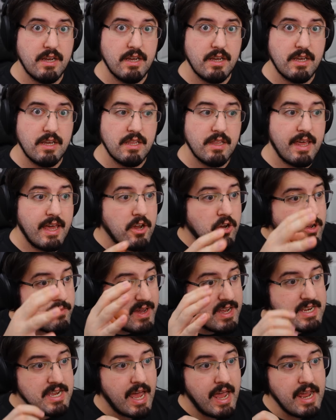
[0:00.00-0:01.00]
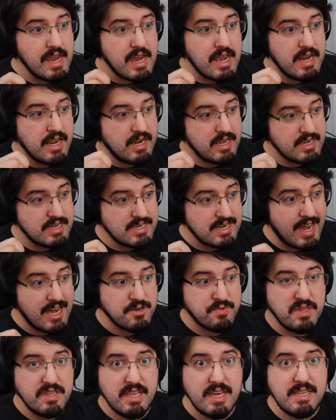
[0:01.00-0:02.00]
They could be taken in a
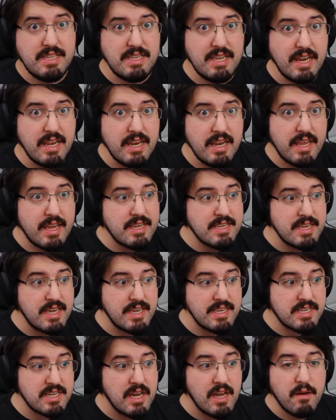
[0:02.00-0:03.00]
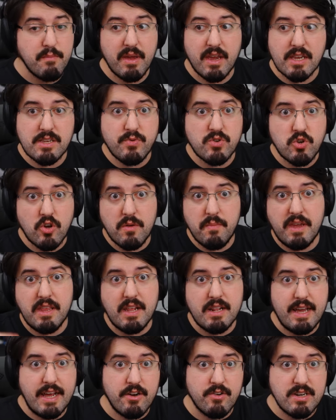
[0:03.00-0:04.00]
detachment that didn't exist because it was going to be in a
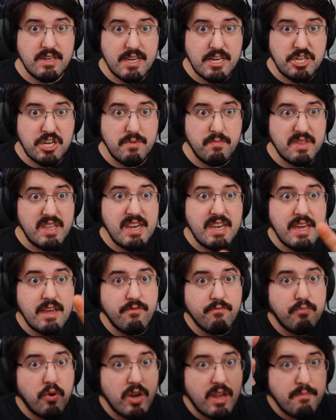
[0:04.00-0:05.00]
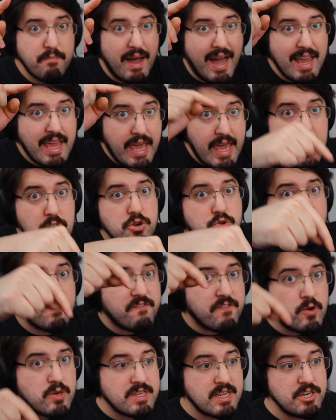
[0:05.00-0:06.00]
later edition, but they didn't put it back into the
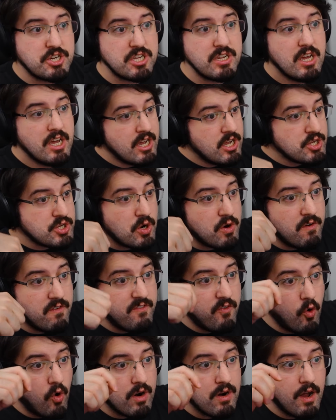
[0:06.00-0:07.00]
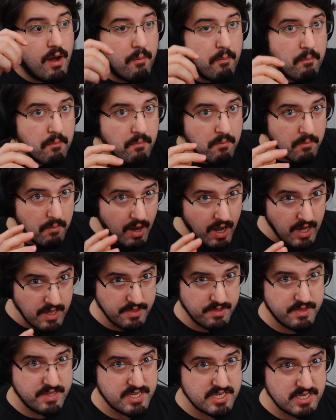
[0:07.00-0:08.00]
first edition. So for
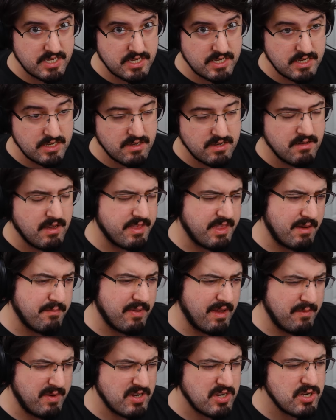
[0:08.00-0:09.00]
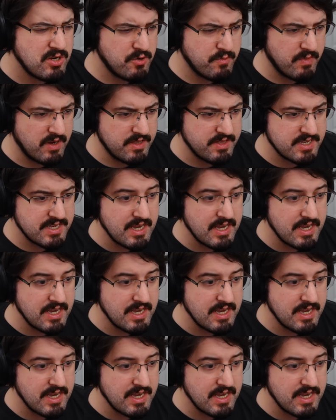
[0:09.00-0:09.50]
months, I think maybe 2 months,